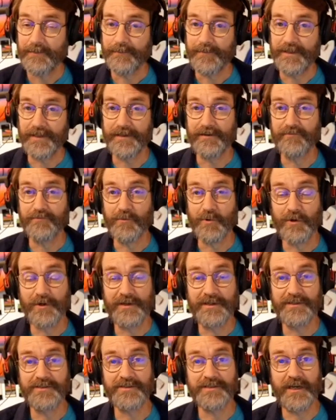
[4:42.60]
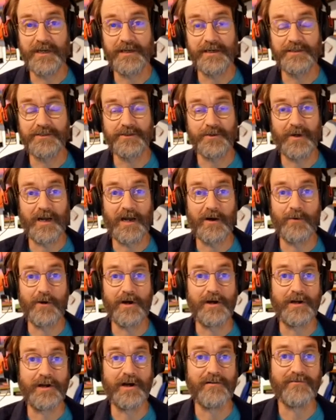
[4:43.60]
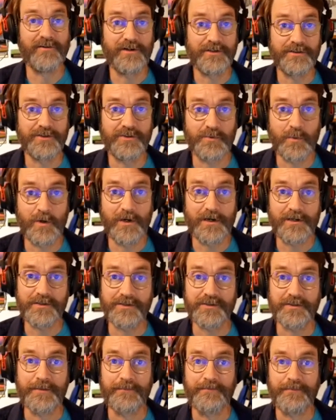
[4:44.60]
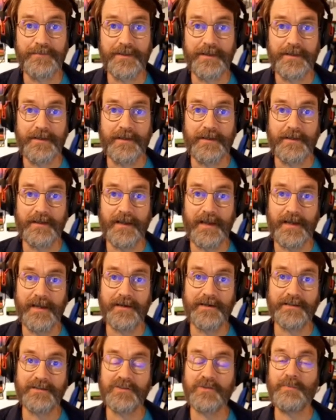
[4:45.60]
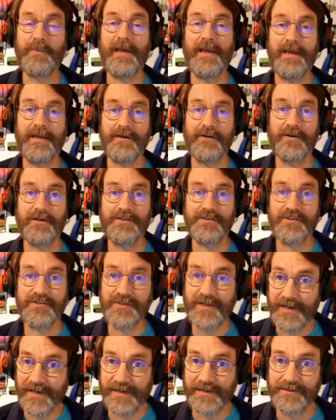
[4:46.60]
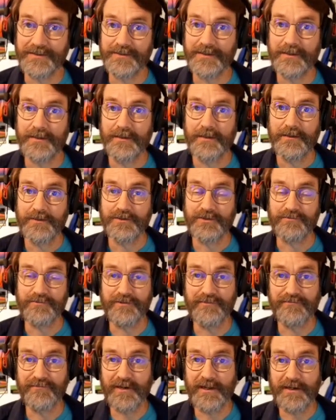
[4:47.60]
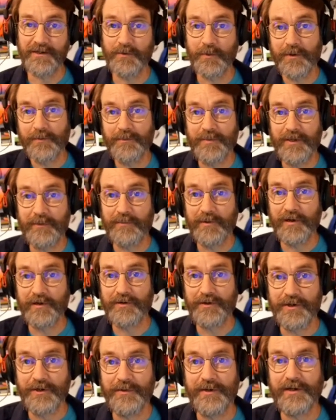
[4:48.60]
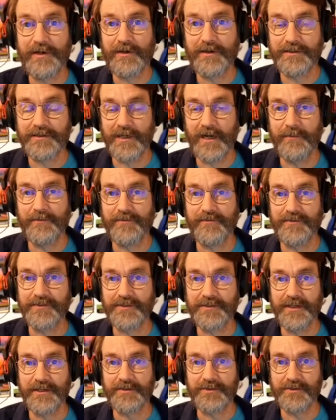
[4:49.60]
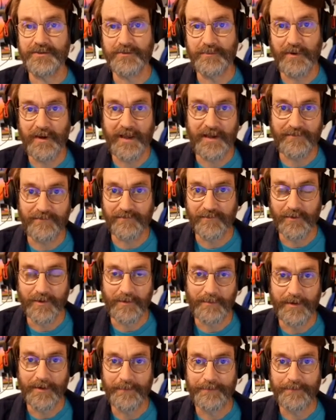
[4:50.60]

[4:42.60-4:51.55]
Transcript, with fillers: give more insight into how our governance works, and expand our SIGs to reflect what people are doing on top of the CentOS platform.